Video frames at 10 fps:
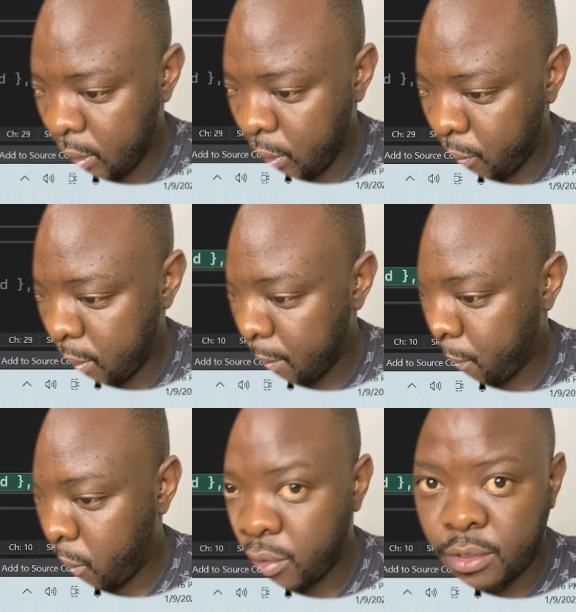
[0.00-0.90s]
You say
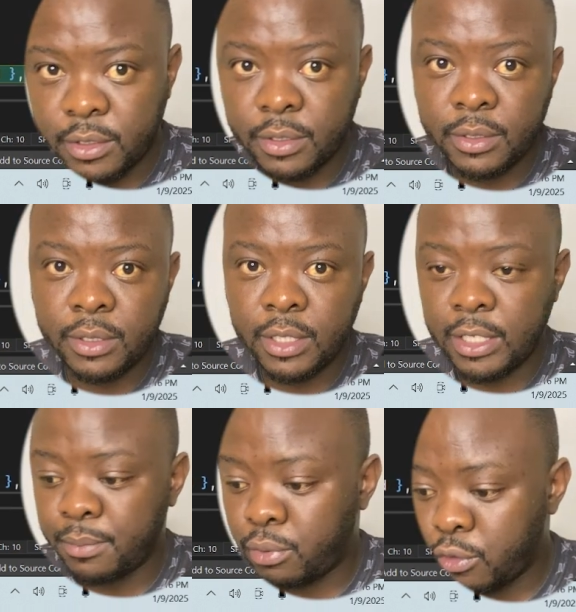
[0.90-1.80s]
post, and
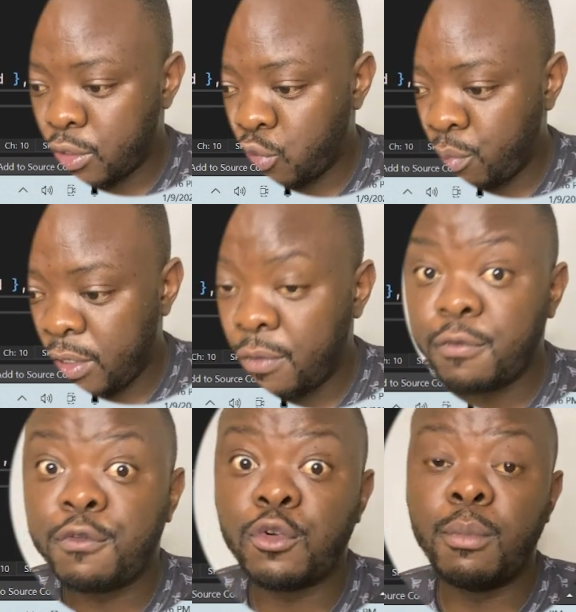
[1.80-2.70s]
then post will be
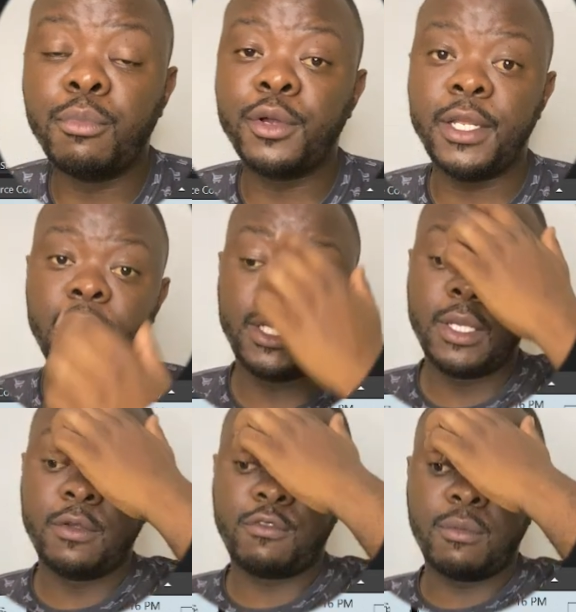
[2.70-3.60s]
from body.
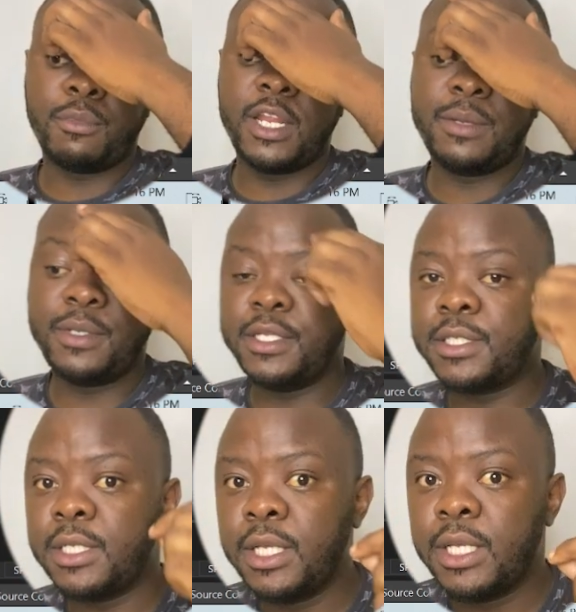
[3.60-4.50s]
From body, it means